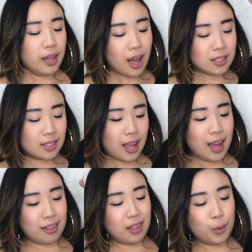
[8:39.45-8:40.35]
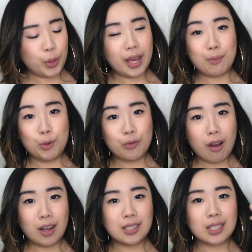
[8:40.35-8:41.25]
Yes, I think we can move
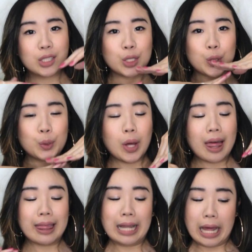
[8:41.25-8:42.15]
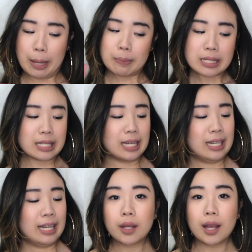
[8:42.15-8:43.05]
on to the lips.
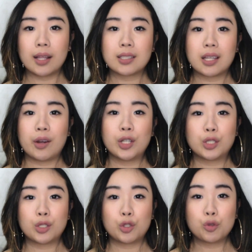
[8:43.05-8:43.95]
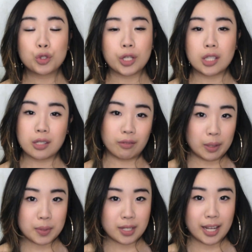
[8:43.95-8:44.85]
I like to carry two shades of
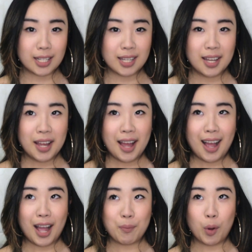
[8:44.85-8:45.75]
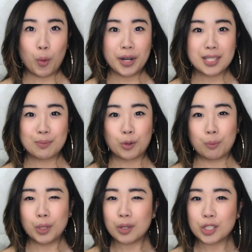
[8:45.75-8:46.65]
lipstick. One is a more
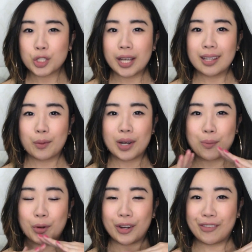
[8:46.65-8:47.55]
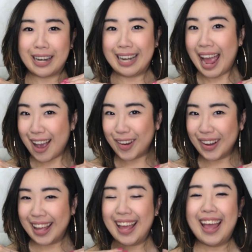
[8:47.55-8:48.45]
muted shade, like what I'm wearing right now,
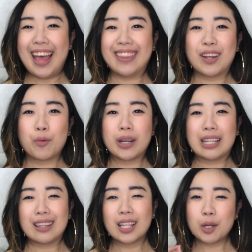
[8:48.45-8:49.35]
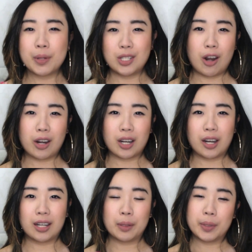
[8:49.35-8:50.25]
and then one a little bit
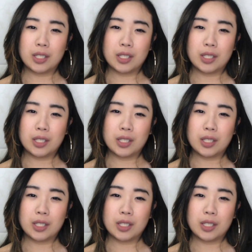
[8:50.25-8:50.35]
darker,